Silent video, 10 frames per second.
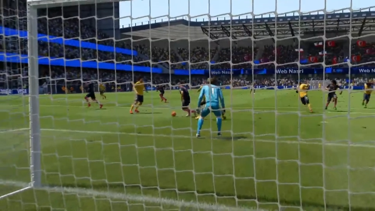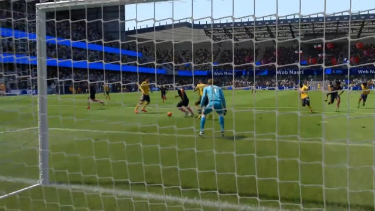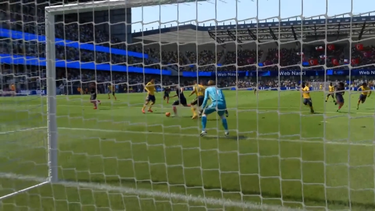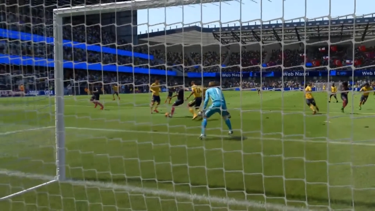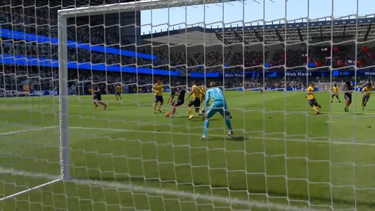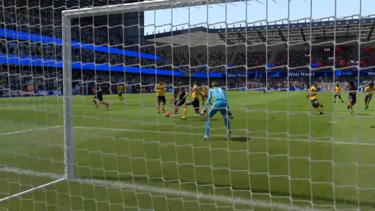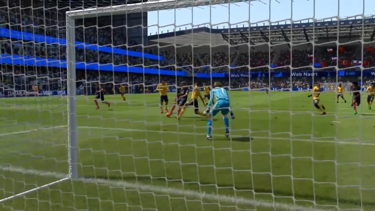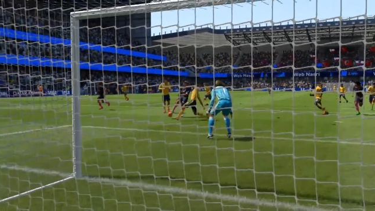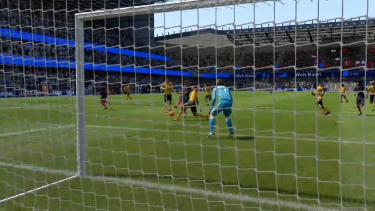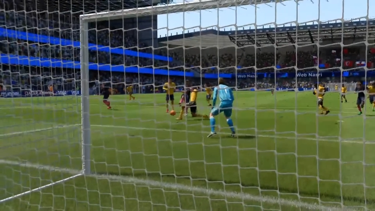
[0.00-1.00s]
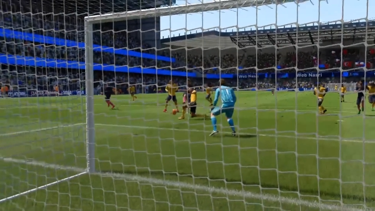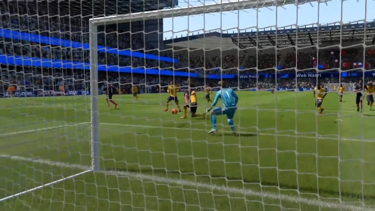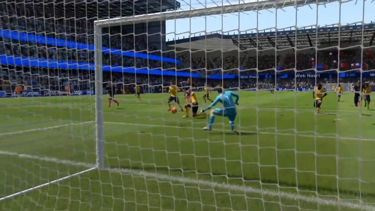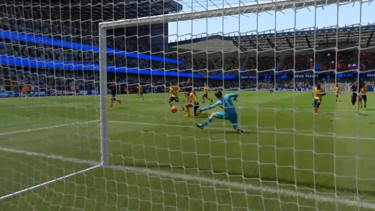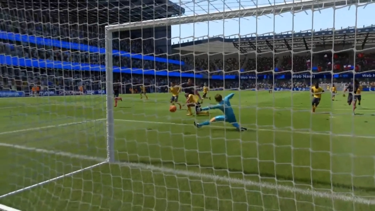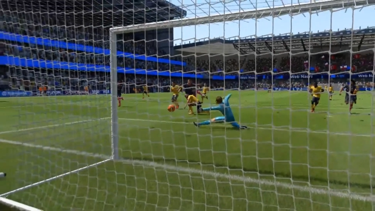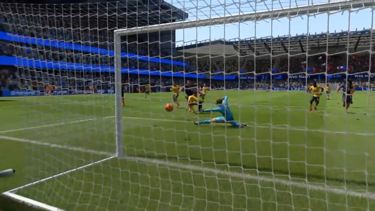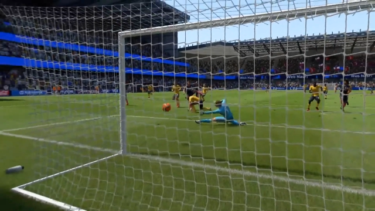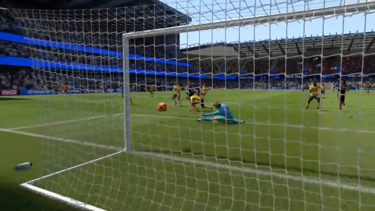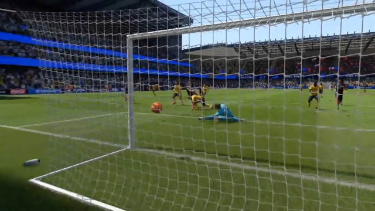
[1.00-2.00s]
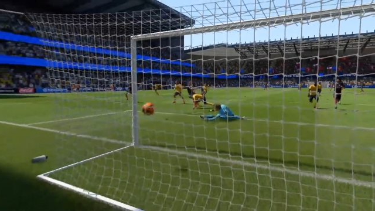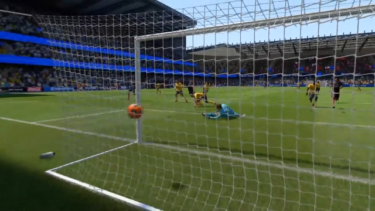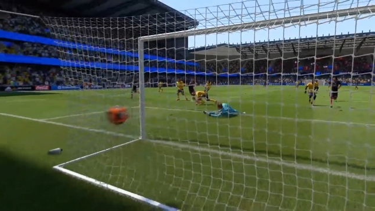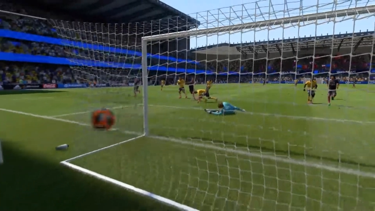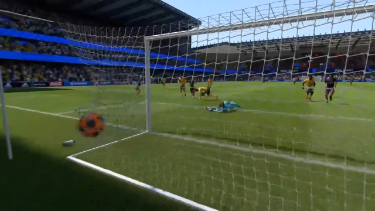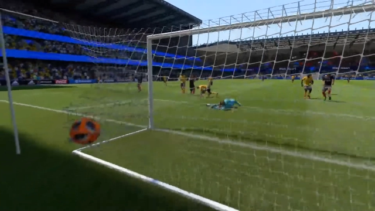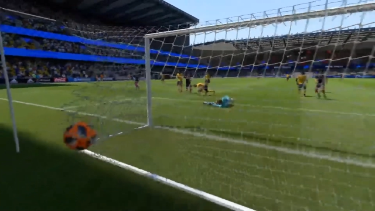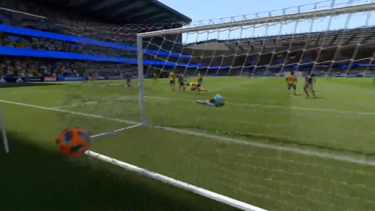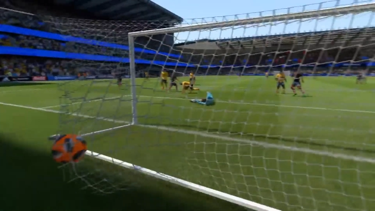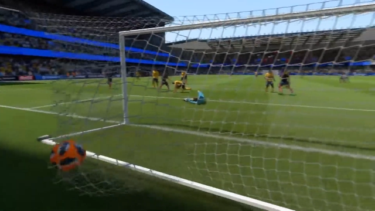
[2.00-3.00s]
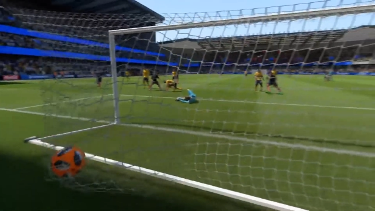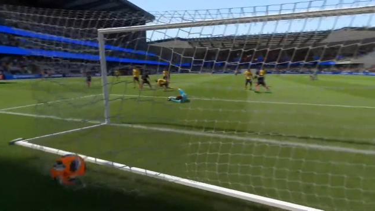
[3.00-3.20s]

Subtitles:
No face is visible, so there are no lips to read.